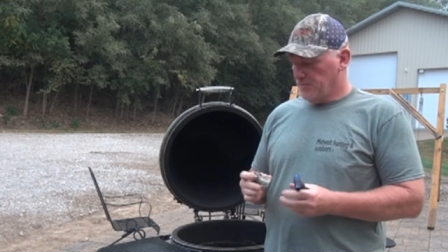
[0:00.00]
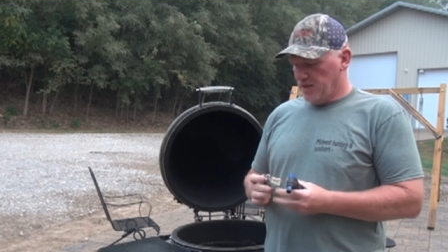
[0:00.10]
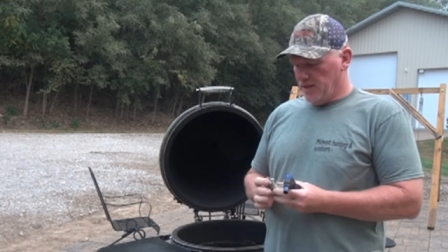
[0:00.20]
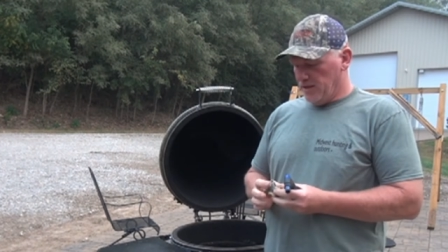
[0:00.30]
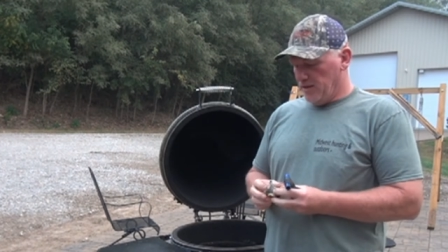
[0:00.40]

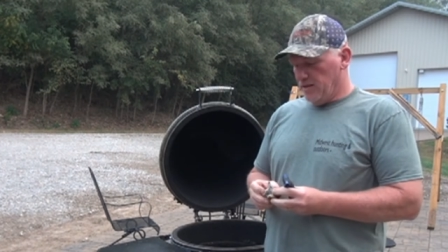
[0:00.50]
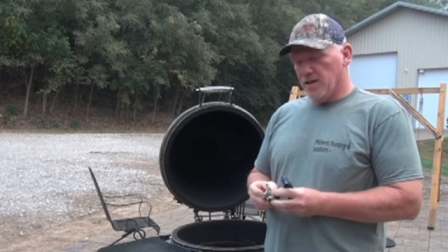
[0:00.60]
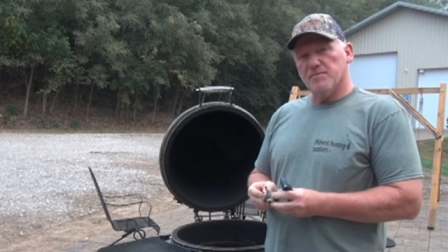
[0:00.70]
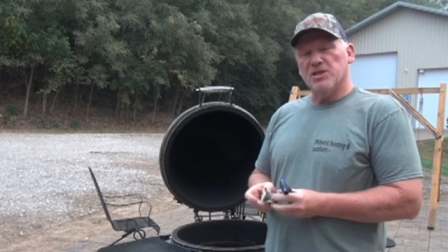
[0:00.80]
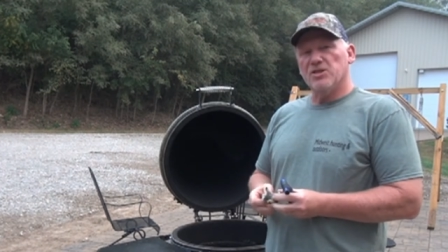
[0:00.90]
and
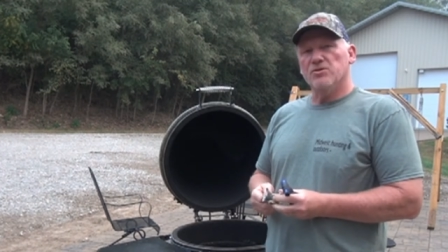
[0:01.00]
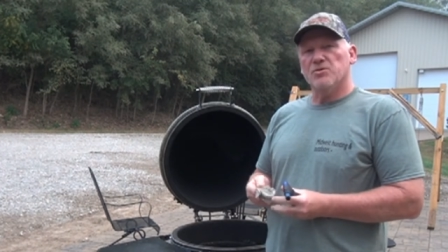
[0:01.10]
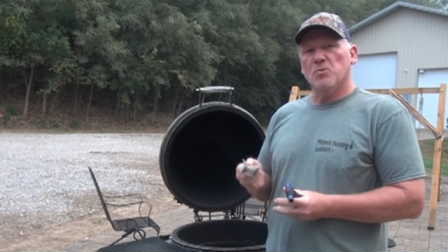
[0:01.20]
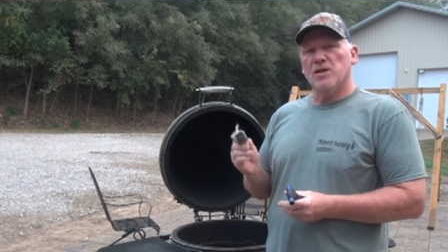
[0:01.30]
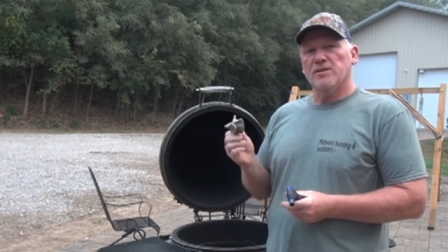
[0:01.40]
uh, I'm going to
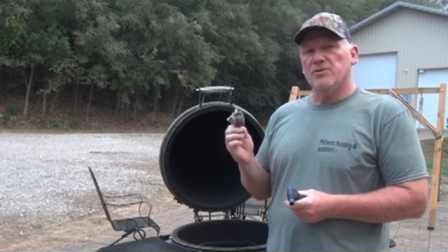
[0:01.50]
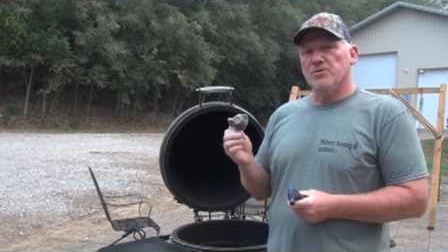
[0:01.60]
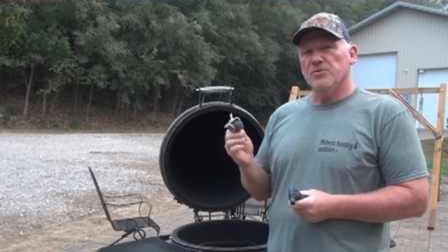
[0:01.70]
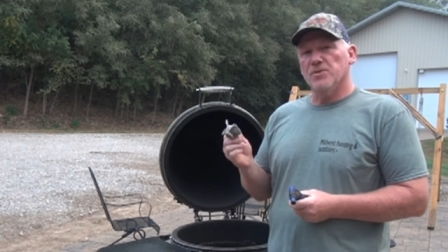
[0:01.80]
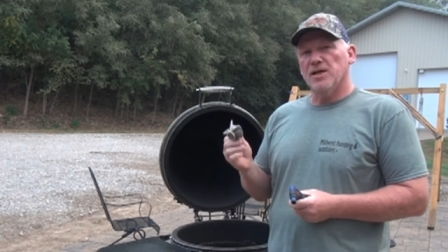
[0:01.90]
use one
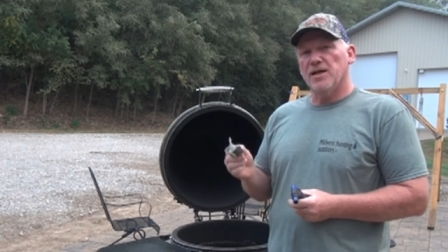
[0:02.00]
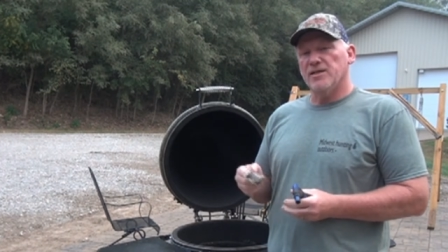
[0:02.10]
to, uh, I